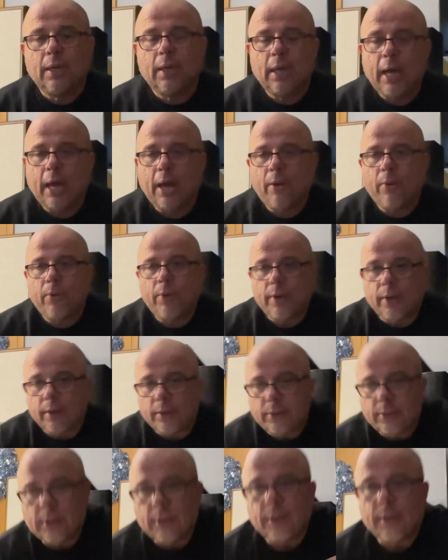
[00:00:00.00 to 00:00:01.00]
how it
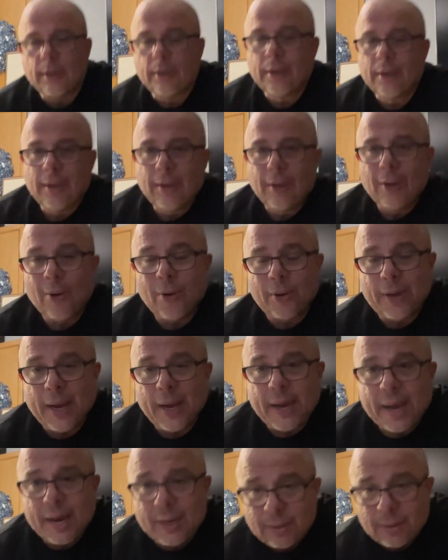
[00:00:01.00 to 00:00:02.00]
is. Okay
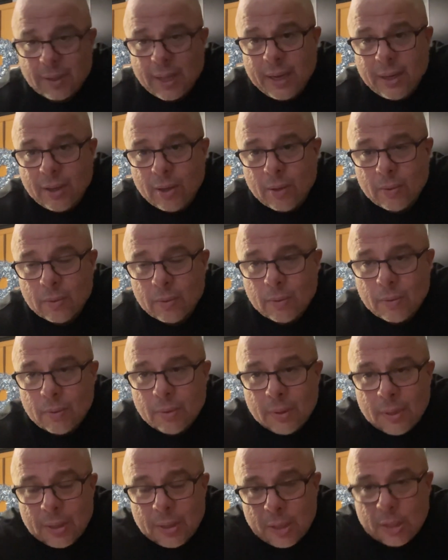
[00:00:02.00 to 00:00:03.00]
guys, thank you.
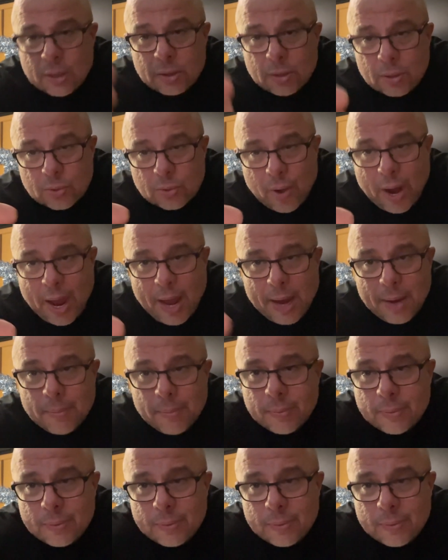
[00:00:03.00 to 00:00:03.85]
Subscribe.